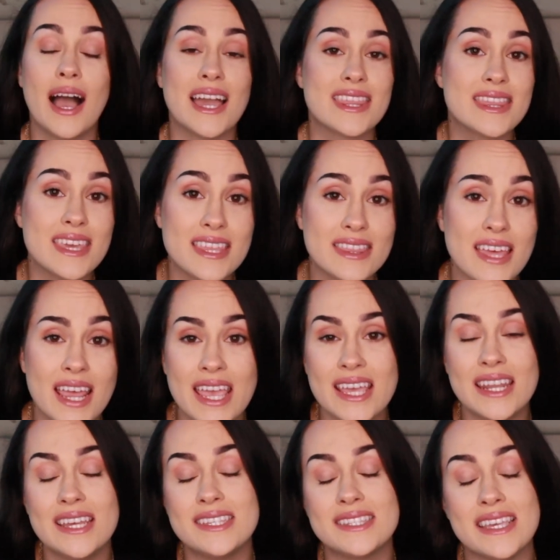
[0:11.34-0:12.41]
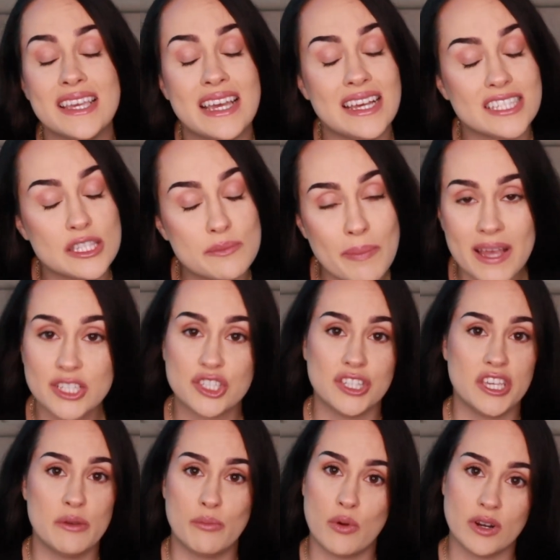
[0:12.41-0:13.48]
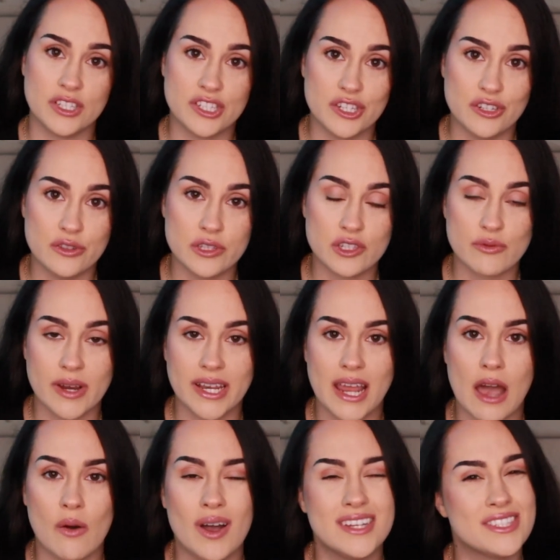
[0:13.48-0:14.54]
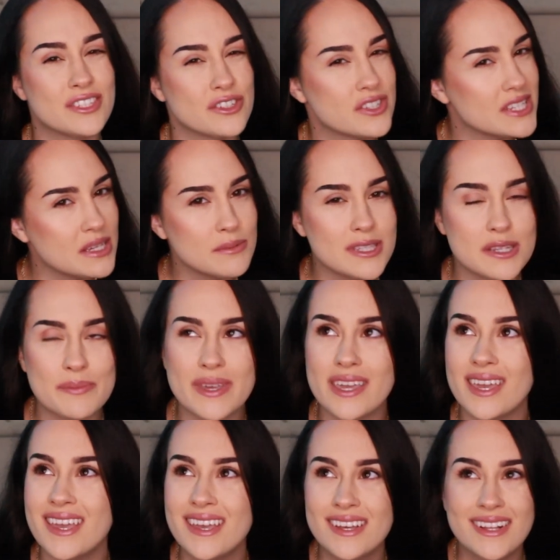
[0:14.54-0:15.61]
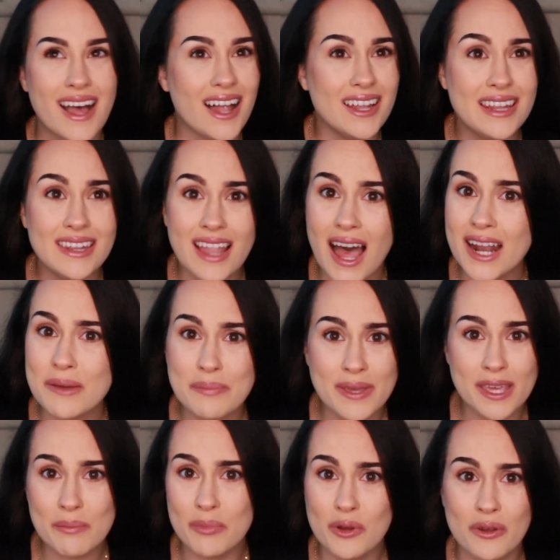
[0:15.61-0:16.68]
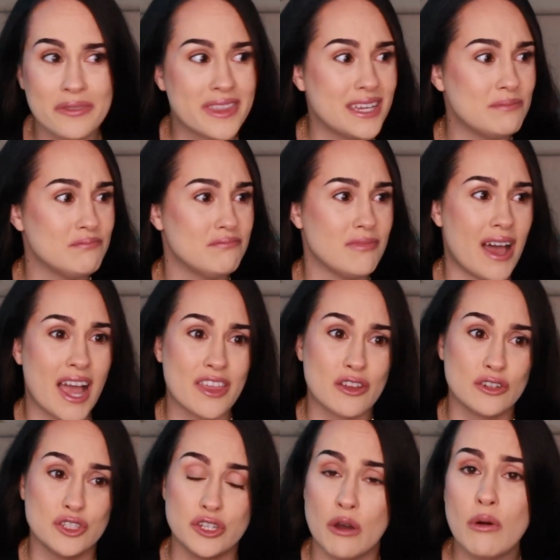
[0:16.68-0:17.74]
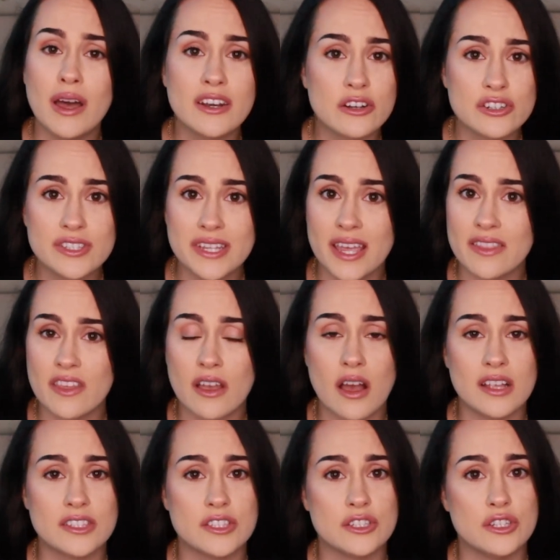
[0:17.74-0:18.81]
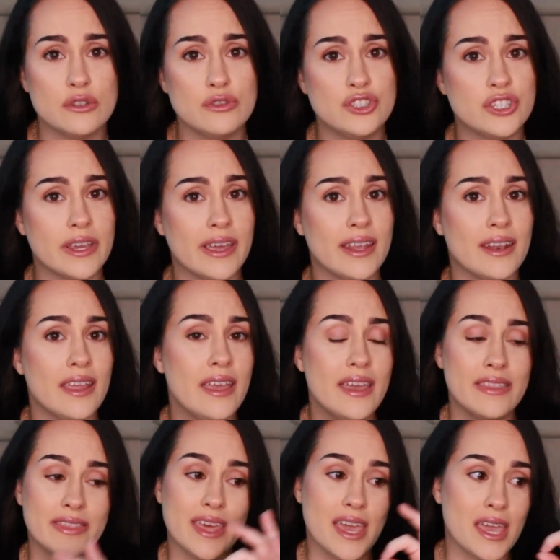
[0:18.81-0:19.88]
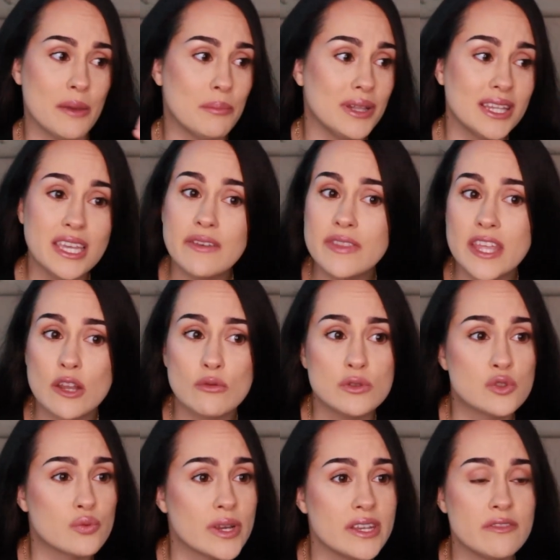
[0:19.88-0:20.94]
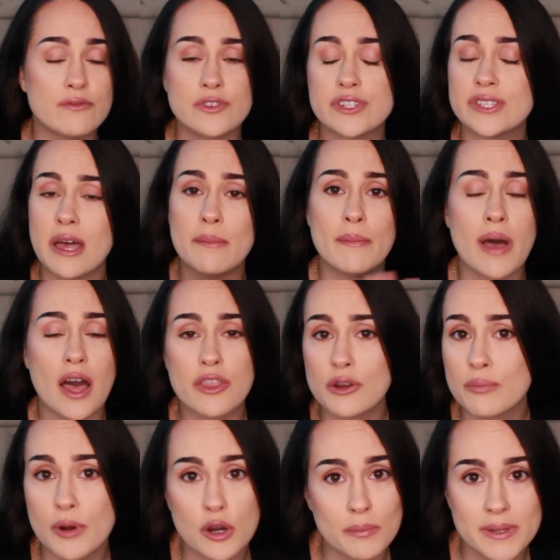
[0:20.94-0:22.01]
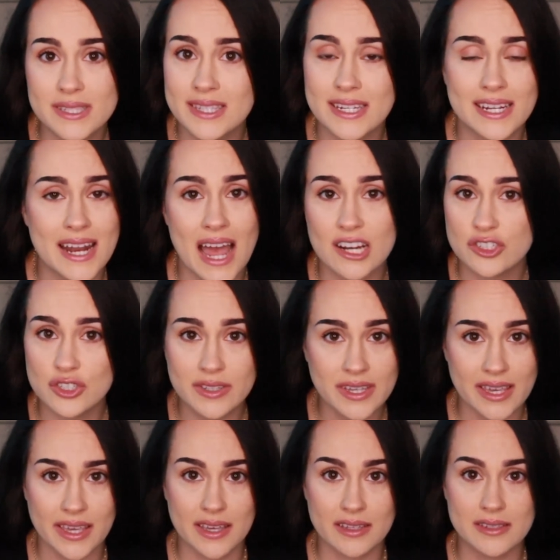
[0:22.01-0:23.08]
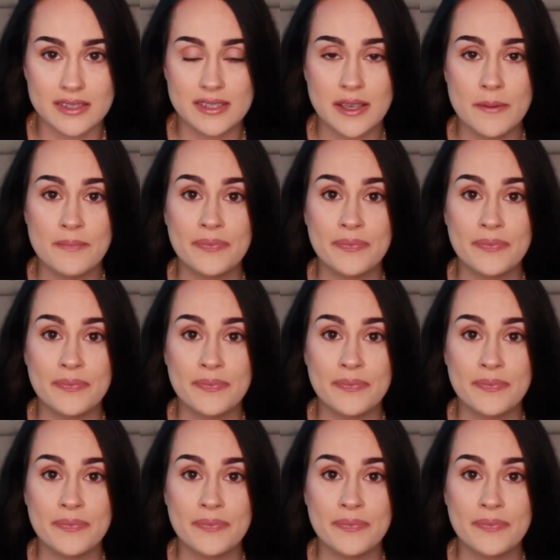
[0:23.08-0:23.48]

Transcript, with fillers: I think that it is especially important to do this right now, as there seems to be a lot of people that either don't understand the Constitution, they believe that it was written for some other purpose than it actually is.